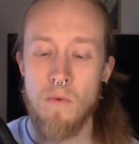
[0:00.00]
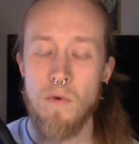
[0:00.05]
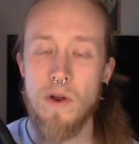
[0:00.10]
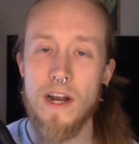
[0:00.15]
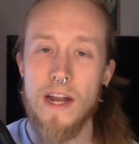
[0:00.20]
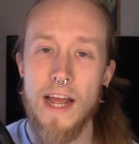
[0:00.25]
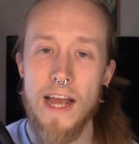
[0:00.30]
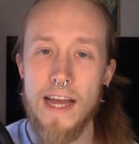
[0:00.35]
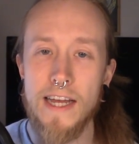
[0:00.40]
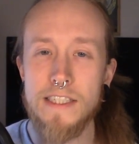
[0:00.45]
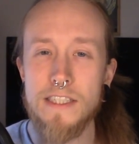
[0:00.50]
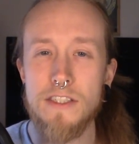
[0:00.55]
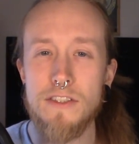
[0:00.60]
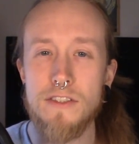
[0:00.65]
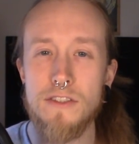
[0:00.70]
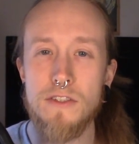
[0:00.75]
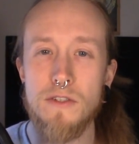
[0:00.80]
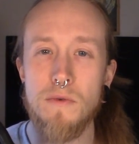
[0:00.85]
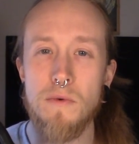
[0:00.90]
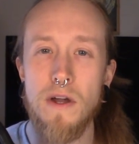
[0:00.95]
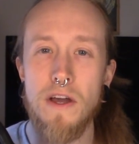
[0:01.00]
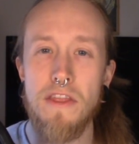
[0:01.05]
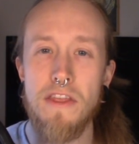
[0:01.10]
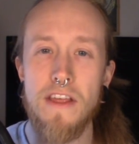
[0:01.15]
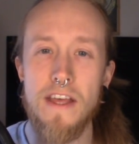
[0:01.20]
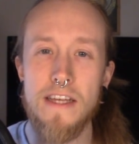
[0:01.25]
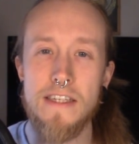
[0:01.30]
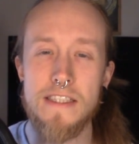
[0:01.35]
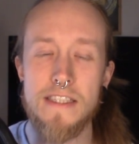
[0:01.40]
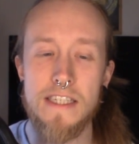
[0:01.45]
What it has to do
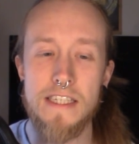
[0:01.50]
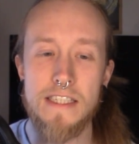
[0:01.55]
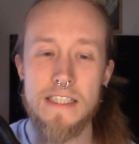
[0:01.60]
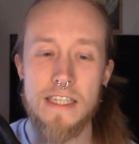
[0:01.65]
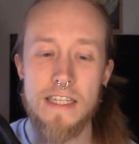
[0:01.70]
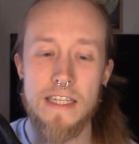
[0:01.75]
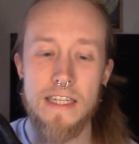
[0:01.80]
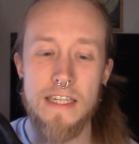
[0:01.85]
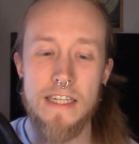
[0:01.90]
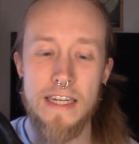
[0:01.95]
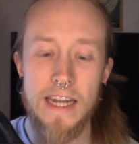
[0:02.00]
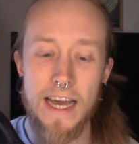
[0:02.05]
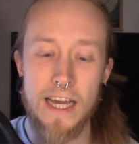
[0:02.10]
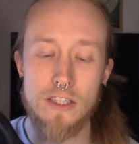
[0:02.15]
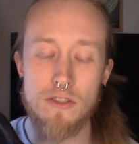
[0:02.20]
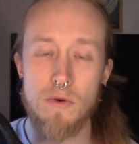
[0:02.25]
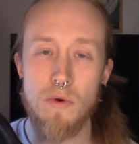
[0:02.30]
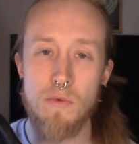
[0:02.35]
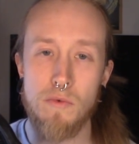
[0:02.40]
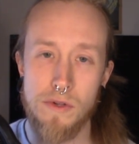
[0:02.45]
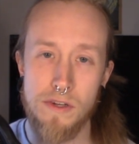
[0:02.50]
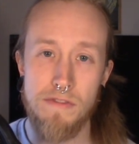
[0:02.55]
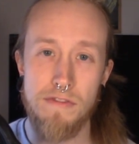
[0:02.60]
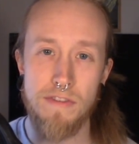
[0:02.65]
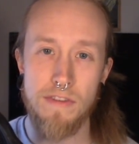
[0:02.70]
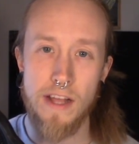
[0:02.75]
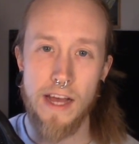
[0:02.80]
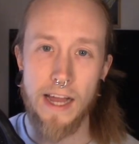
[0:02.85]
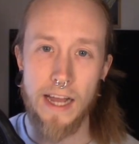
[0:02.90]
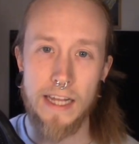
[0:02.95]
with is this natural
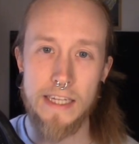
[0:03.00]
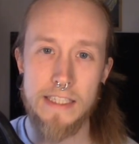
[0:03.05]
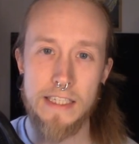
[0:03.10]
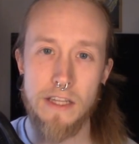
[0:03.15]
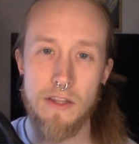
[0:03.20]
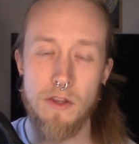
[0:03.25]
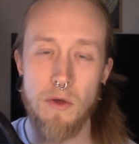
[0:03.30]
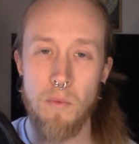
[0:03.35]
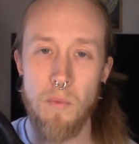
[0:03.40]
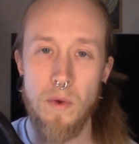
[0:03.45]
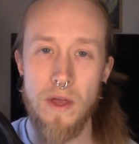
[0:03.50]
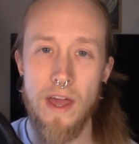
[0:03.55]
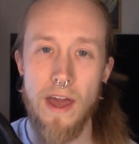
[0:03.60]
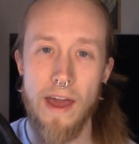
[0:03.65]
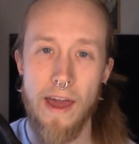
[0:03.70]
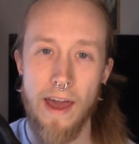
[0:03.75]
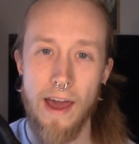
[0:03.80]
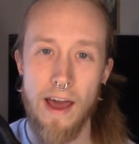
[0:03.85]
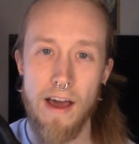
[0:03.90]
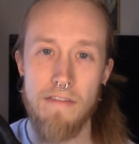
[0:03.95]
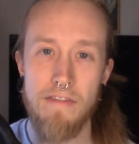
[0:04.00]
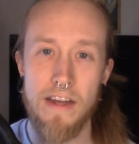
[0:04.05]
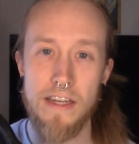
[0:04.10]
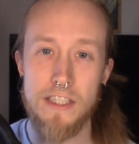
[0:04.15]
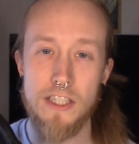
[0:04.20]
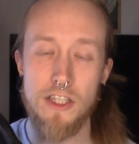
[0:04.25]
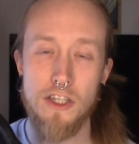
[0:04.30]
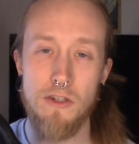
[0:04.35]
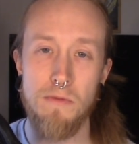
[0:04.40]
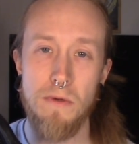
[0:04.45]
reflex that we have
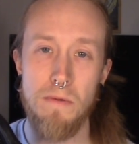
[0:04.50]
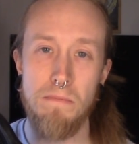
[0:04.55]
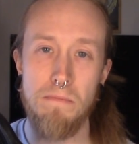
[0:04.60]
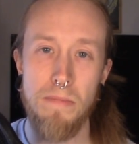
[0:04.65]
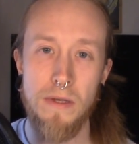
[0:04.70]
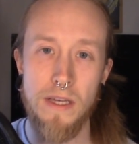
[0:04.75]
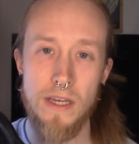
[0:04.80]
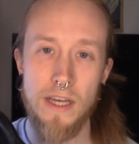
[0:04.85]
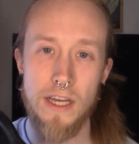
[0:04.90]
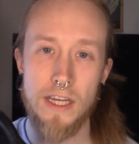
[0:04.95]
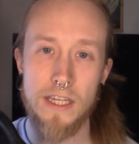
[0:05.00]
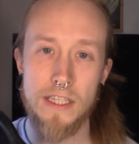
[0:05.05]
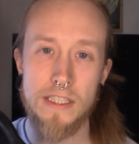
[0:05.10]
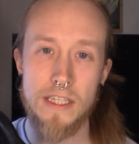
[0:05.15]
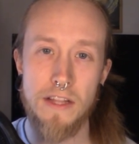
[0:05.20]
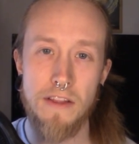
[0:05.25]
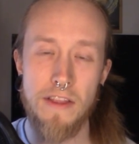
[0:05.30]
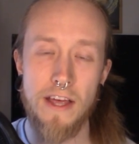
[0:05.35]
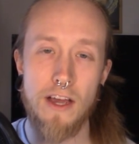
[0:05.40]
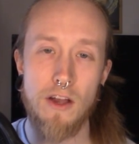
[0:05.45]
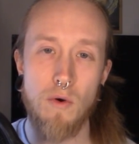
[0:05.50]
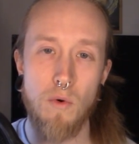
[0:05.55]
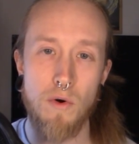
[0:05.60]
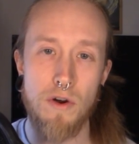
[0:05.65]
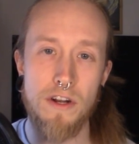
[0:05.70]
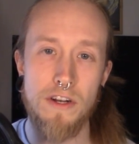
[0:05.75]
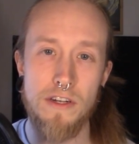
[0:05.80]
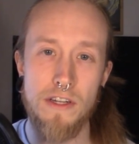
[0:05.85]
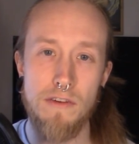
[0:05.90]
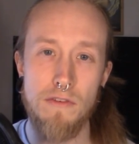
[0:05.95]
as human beings that
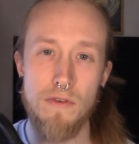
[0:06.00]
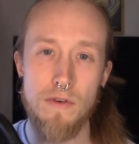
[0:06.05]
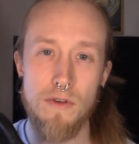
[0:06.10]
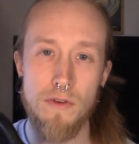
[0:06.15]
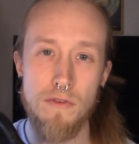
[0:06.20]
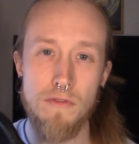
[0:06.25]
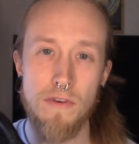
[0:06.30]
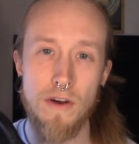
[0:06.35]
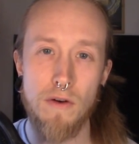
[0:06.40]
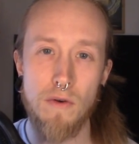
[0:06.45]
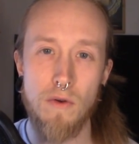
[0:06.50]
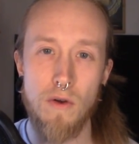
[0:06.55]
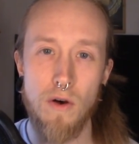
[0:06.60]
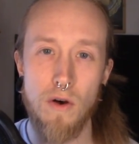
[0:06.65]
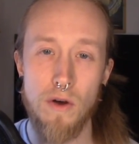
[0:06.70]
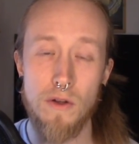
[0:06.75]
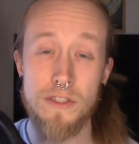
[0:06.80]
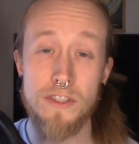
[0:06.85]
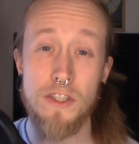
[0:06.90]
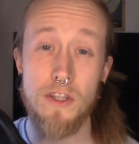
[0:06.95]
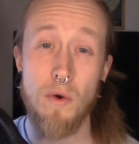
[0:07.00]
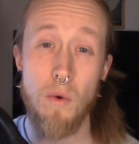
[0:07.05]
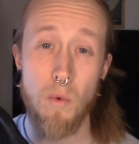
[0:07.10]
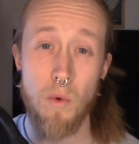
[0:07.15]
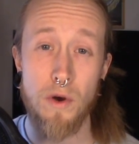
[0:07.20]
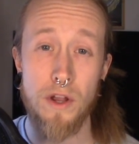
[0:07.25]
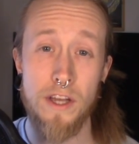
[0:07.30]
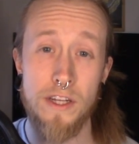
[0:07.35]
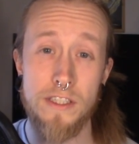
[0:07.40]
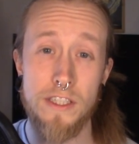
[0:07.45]
Gordon Neufeld calls the
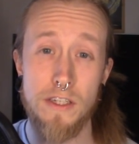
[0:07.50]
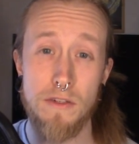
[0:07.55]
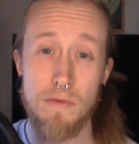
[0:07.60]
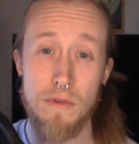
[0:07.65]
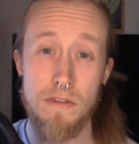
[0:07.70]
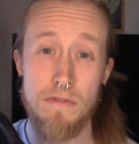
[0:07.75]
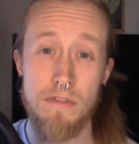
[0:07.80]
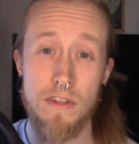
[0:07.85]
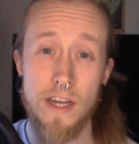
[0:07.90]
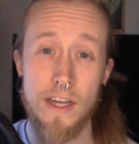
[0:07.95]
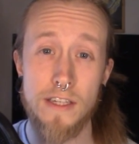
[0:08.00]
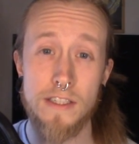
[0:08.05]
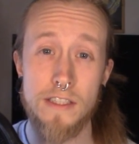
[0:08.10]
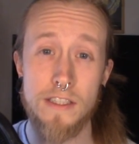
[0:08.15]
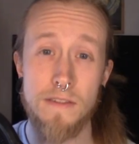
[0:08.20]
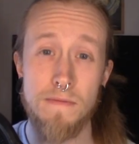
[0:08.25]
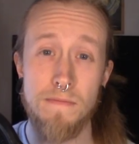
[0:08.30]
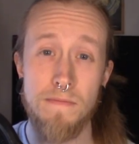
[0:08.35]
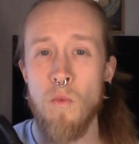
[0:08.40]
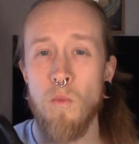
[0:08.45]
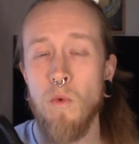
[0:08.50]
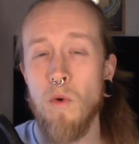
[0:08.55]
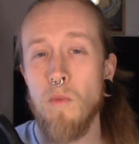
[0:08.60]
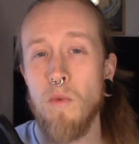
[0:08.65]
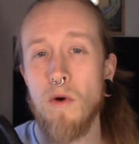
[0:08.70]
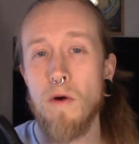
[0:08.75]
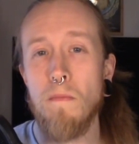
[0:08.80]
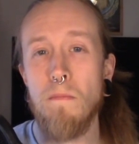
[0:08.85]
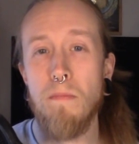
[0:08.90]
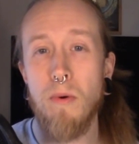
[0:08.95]
orienting reflex when
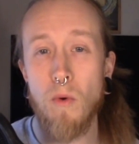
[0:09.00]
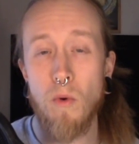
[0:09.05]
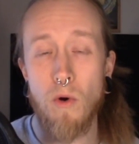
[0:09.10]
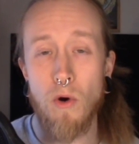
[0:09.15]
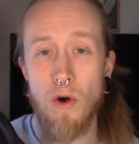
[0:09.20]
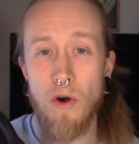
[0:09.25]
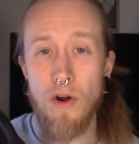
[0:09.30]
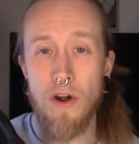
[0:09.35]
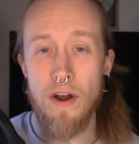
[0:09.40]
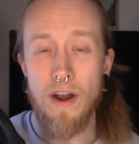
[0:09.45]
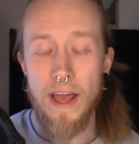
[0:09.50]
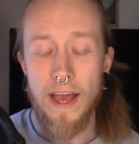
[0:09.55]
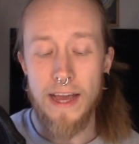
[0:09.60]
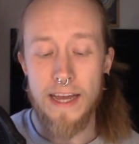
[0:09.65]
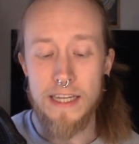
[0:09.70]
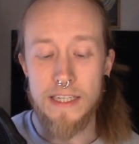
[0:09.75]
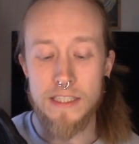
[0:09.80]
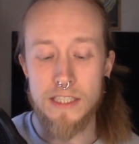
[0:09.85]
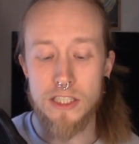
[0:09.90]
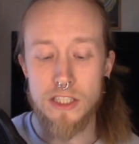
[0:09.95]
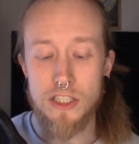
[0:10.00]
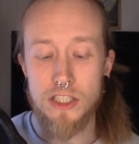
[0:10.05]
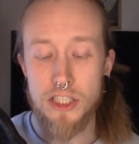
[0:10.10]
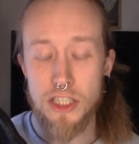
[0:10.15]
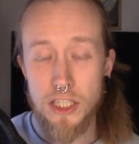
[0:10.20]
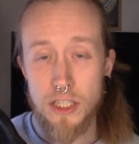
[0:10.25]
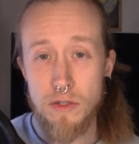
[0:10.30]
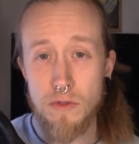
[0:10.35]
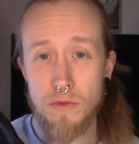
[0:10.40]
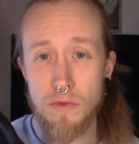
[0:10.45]
we're born as
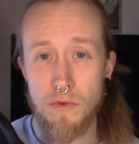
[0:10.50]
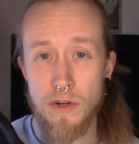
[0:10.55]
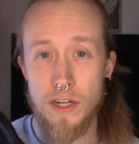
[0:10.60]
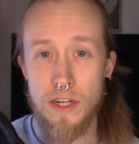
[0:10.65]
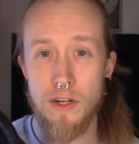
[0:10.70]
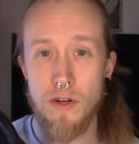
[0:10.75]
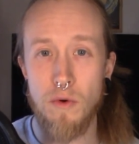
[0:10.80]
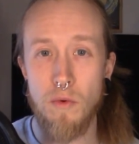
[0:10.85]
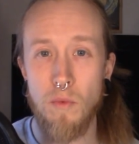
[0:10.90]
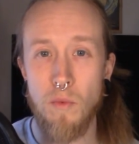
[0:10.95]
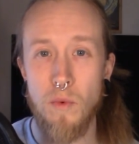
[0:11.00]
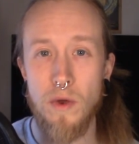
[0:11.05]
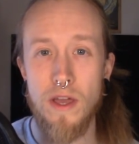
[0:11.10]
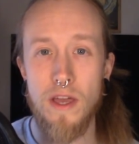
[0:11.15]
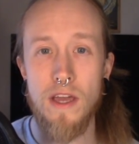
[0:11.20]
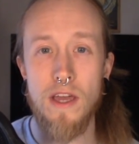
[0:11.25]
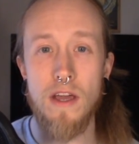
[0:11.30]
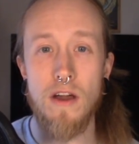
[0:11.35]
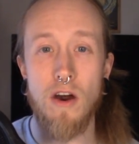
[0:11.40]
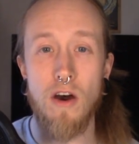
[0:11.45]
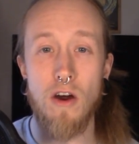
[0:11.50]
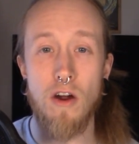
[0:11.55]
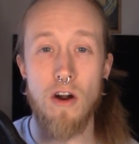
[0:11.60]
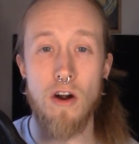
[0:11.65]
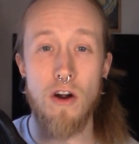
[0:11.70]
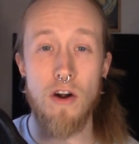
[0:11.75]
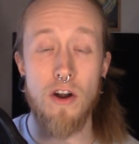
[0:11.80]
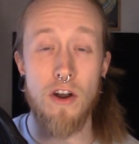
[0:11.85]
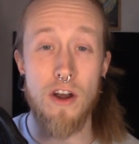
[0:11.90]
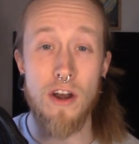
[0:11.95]
children, we
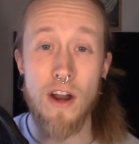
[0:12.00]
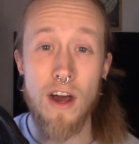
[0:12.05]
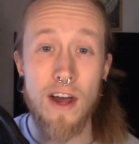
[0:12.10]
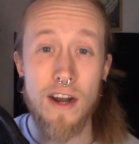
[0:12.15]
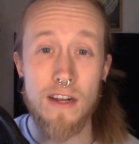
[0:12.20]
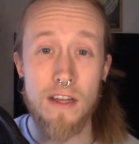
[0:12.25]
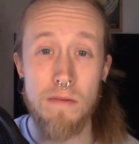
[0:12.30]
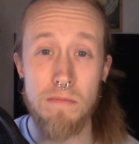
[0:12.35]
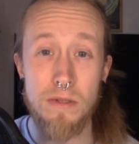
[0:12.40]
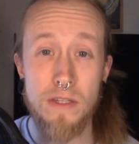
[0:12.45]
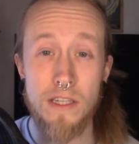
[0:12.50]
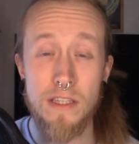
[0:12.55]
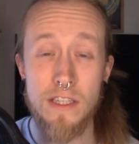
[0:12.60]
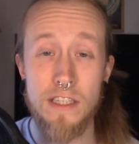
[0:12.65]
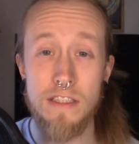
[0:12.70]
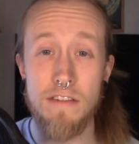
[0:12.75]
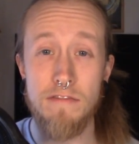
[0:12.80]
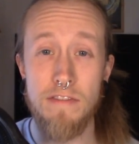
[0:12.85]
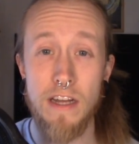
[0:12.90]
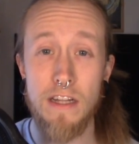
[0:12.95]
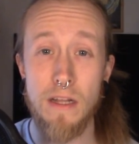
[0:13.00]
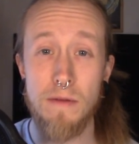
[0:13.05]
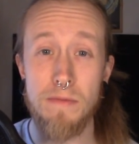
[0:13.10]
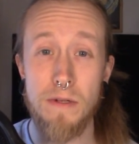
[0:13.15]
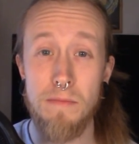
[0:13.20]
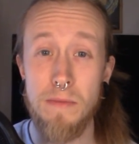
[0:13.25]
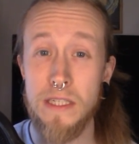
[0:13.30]
are not completely developed.